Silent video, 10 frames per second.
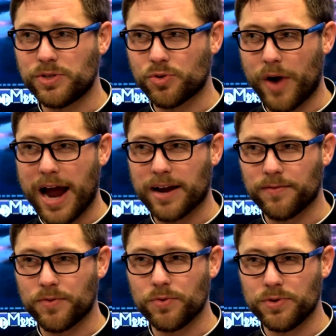track
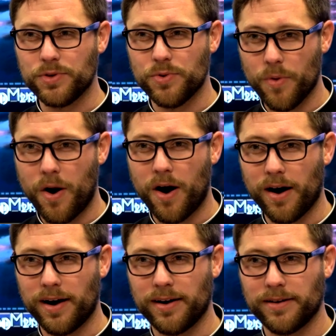of who you
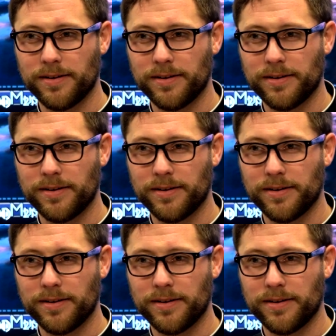are.